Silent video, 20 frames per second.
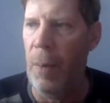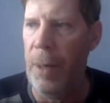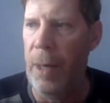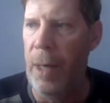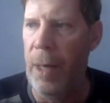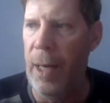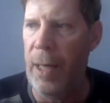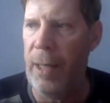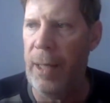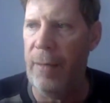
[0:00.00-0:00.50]
It
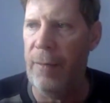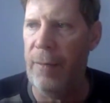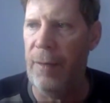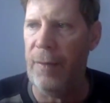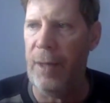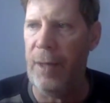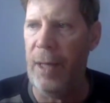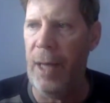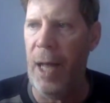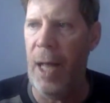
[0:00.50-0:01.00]
opened in
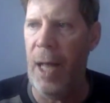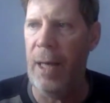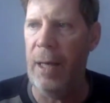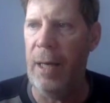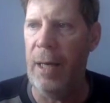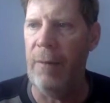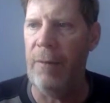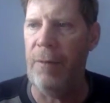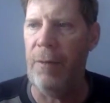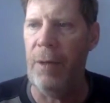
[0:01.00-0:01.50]
nineteen
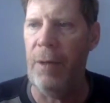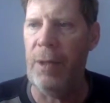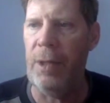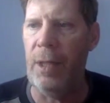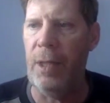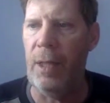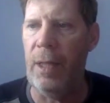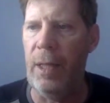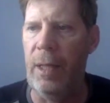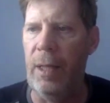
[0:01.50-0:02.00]
fifty-nine, and
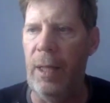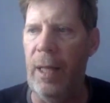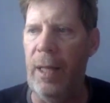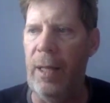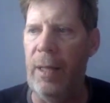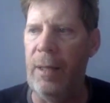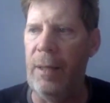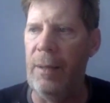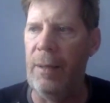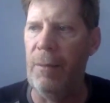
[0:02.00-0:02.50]
unfortunately,
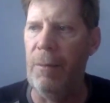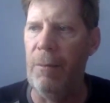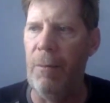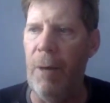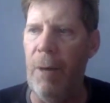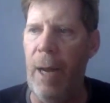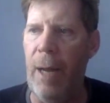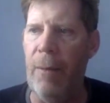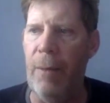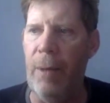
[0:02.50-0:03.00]
like
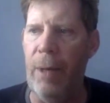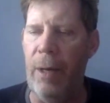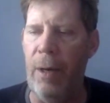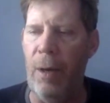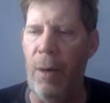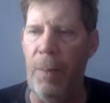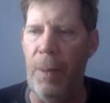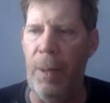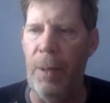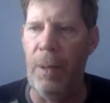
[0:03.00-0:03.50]
right when it
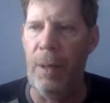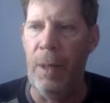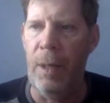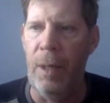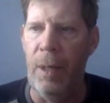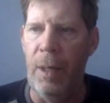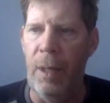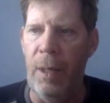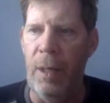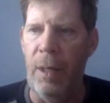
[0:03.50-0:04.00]
opened,
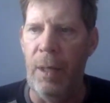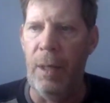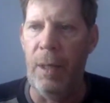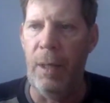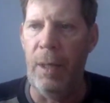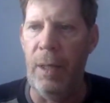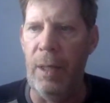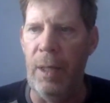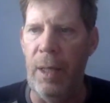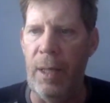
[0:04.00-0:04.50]

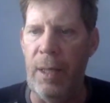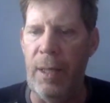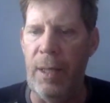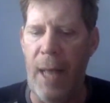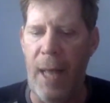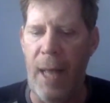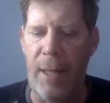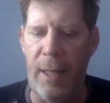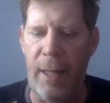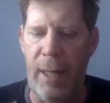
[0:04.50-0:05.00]
the uh,
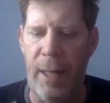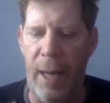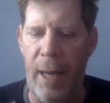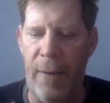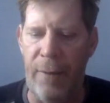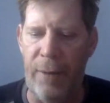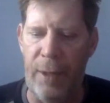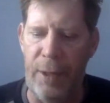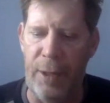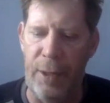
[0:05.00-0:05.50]
size of the
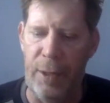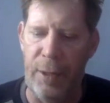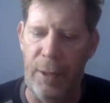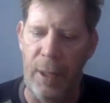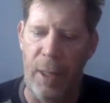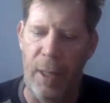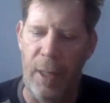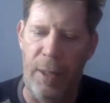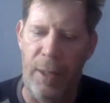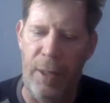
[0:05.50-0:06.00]
average
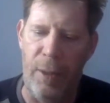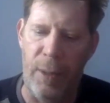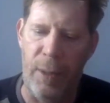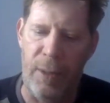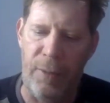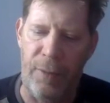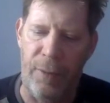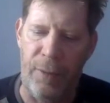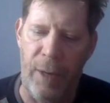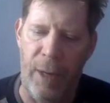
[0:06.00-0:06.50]
uh, U
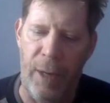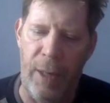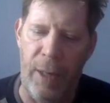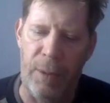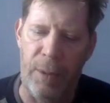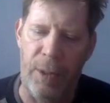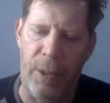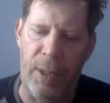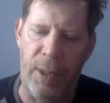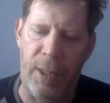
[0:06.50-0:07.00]
S freighter
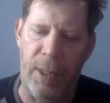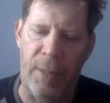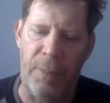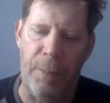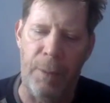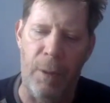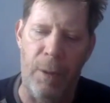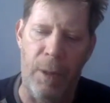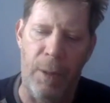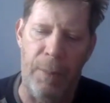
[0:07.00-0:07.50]
was just
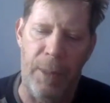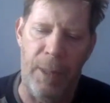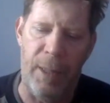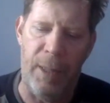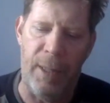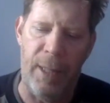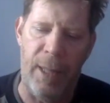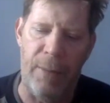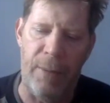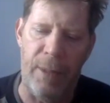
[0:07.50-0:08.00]
exploding,
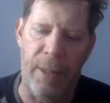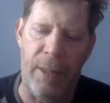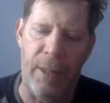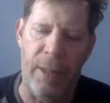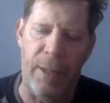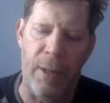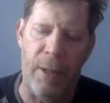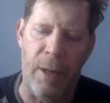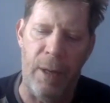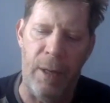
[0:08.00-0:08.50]
because that was at
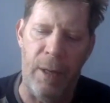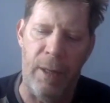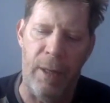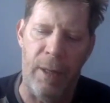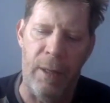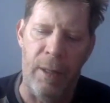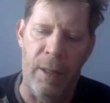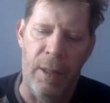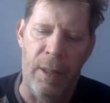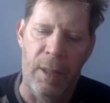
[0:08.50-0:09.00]
the dawn of the
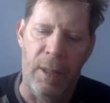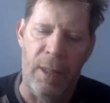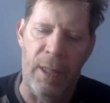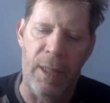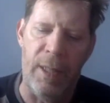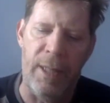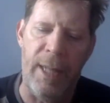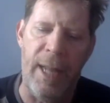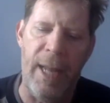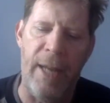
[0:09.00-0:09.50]

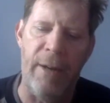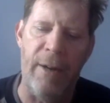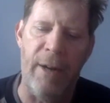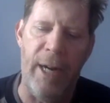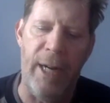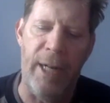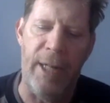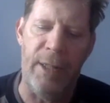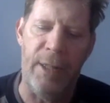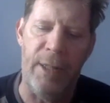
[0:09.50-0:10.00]
container
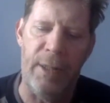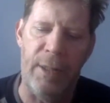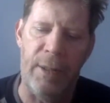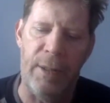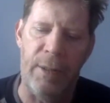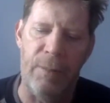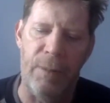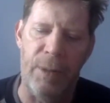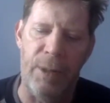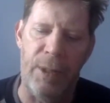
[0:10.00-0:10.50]
age,
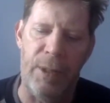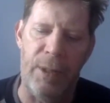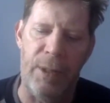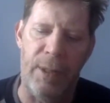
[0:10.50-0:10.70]
so which